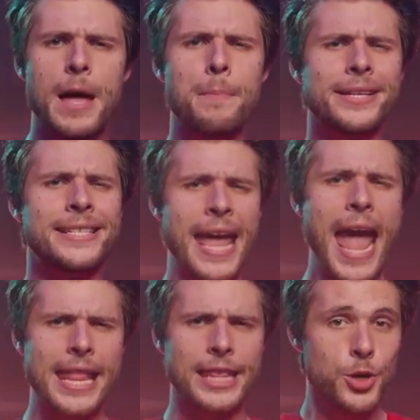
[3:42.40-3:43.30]
number
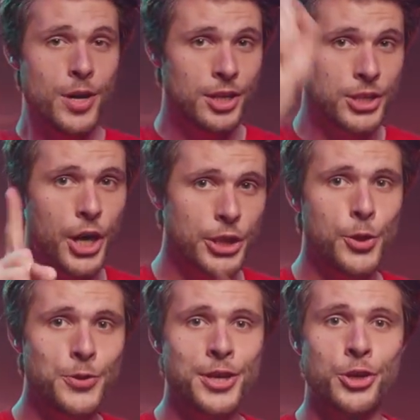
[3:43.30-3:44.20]
10, you can start
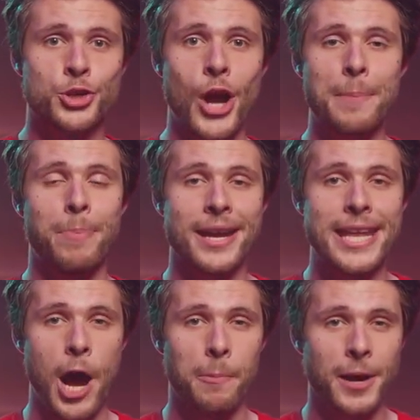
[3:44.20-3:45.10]
using your tripod now,